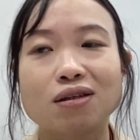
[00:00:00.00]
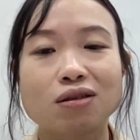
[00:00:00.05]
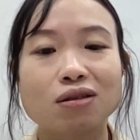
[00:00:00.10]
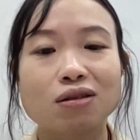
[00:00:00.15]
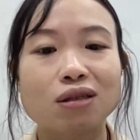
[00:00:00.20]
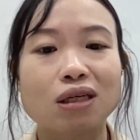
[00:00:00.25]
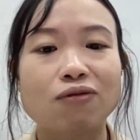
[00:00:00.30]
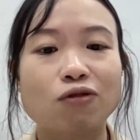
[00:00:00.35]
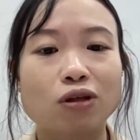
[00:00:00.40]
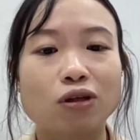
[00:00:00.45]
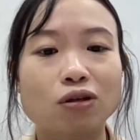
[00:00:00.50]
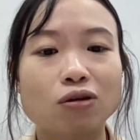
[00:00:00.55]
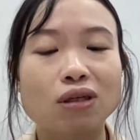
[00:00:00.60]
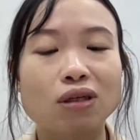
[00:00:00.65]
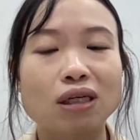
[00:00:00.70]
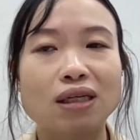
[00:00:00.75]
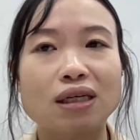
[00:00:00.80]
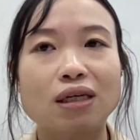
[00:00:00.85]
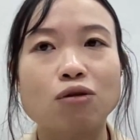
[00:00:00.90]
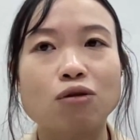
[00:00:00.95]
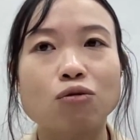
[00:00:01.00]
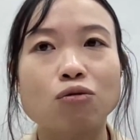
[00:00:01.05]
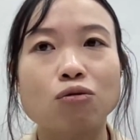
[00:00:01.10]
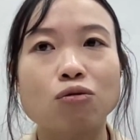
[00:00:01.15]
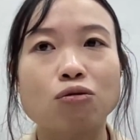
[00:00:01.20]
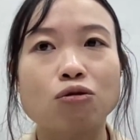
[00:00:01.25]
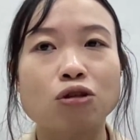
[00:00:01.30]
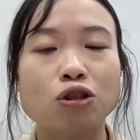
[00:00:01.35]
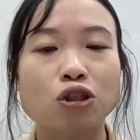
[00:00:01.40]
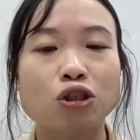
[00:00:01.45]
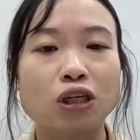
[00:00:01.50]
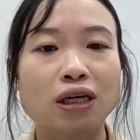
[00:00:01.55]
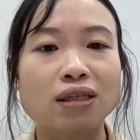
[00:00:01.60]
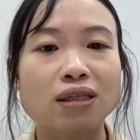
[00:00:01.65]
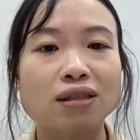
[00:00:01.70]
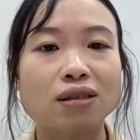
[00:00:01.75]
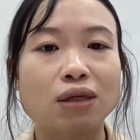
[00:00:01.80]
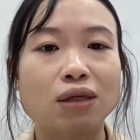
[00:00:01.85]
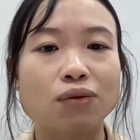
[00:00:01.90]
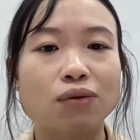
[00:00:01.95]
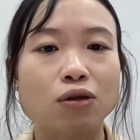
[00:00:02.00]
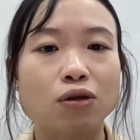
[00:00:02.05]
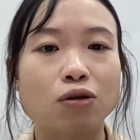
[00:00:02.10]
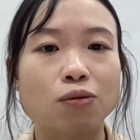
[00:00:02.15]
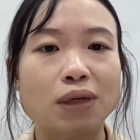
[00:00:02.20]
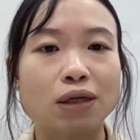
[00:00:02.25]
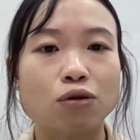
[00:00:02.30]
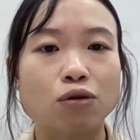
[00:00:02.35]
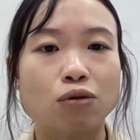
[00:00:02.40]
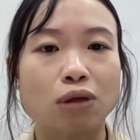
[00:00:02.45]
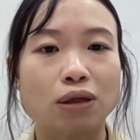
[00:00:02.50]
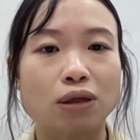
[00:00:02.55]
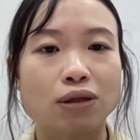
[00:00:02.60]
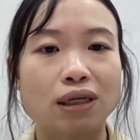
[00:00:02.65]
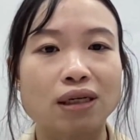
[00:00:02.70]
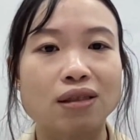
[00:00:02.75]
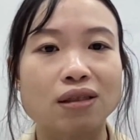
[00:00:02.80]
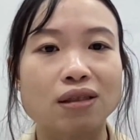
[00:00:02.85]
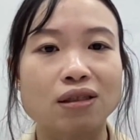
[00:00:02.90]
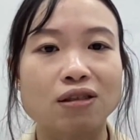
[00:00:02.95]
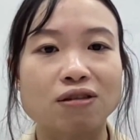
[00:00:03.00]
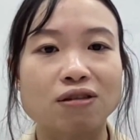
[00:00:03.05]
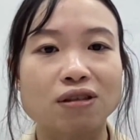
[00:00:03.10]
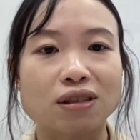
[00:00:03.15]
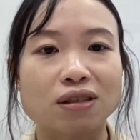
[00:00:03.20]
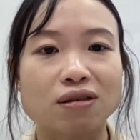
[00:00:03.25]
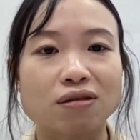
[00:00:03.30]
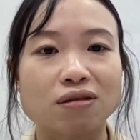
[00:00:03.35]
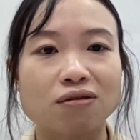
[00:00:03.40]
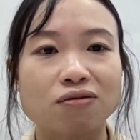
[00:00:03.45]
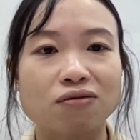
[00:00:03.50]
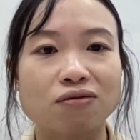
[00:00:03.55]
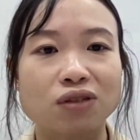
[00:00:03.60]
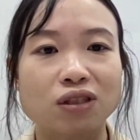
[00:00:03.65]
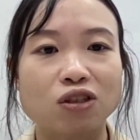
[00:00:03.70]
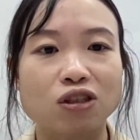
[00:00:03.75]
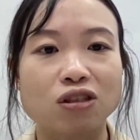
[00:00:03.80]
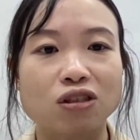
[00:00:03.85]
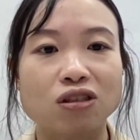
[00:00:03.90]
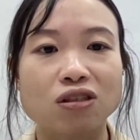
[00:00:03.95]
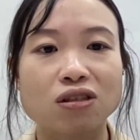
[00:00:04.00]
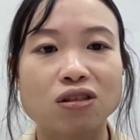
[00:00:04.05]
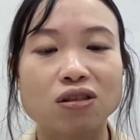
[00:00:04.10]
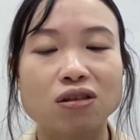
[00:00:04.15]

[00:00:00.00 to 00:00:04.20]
So if we know that there are 2 to 3 trends, then we go back to our categorical feature